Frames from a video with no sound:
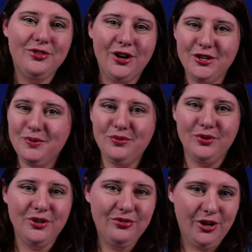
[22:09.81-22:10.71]
it's been really
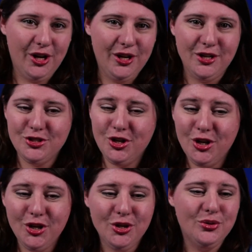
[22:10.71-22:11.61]
fun. It's
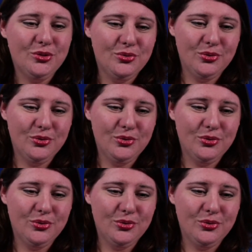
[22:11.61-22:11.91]
cute,